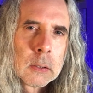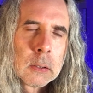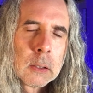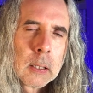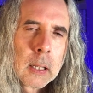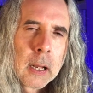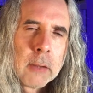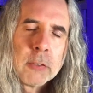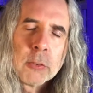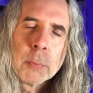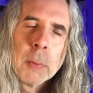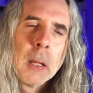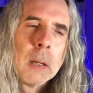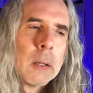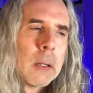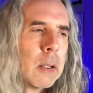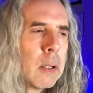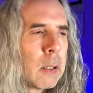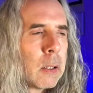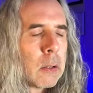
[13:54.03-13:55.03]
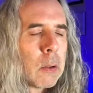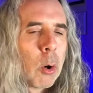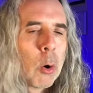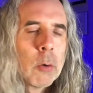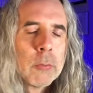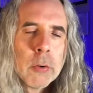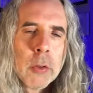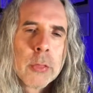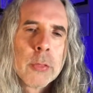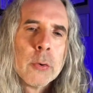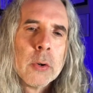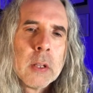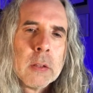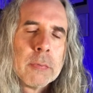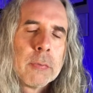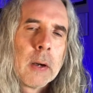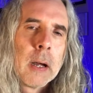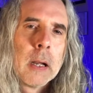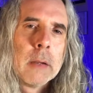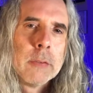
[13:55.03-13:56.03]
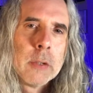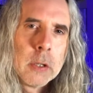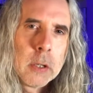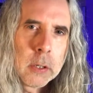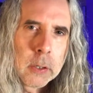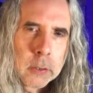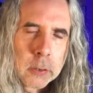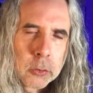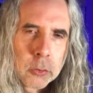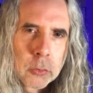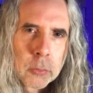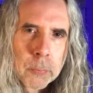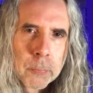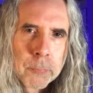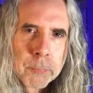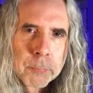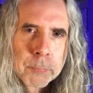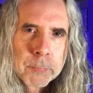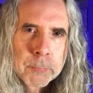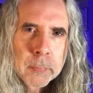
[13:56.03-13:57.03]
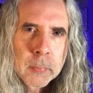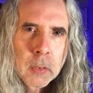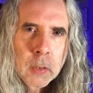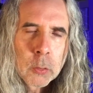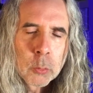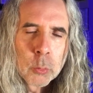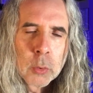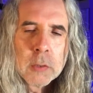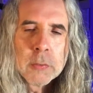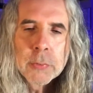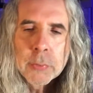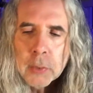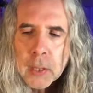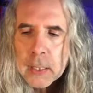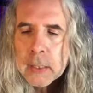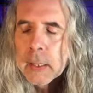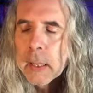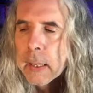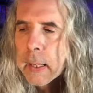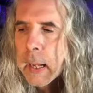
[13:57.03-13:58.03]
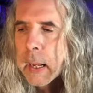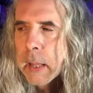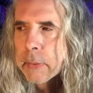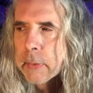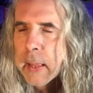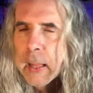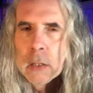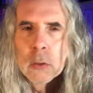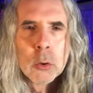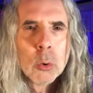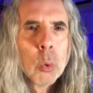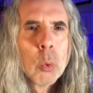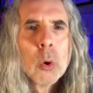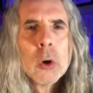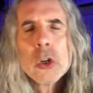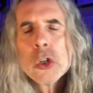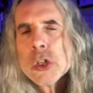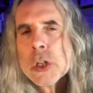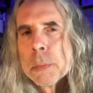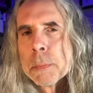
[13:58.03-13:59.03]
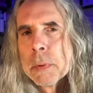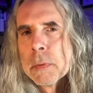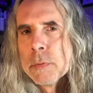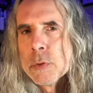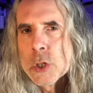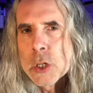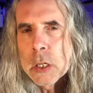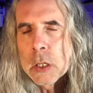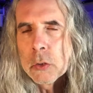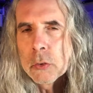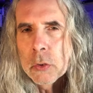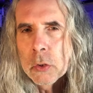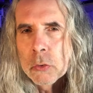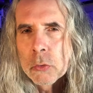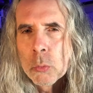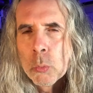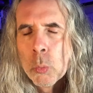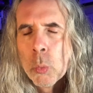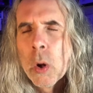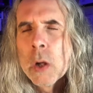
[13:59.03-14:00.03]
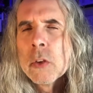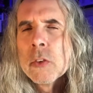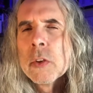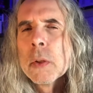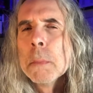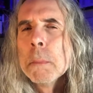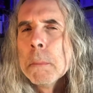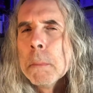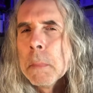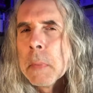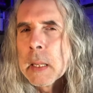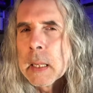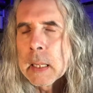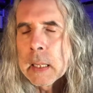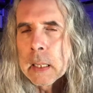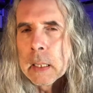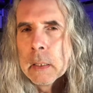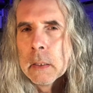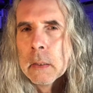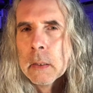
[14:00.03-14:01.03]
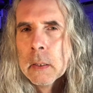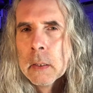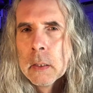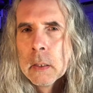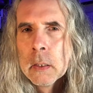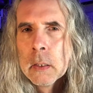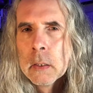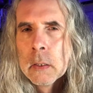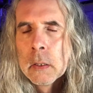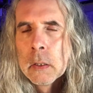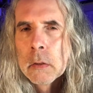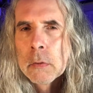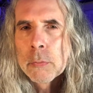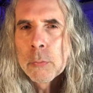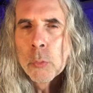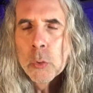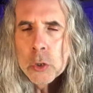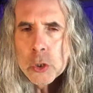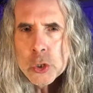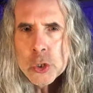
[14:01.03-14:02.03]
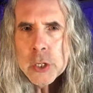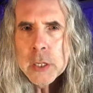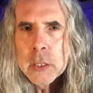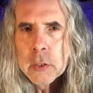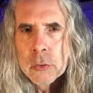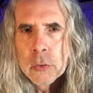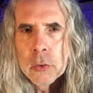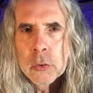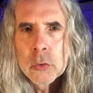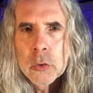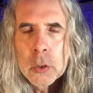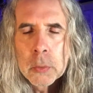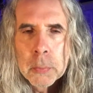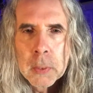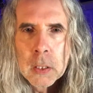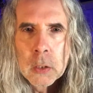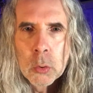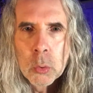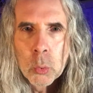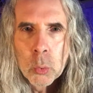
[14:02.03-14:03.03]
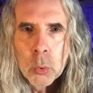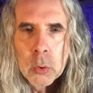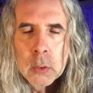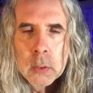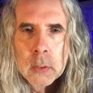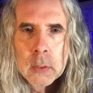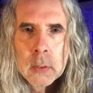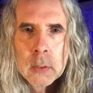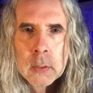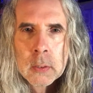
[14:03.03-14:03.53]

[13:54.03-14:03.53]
I've spent over 35 years reflecting on that lordship of Jesus. What does it mean for Jesus to be Lord?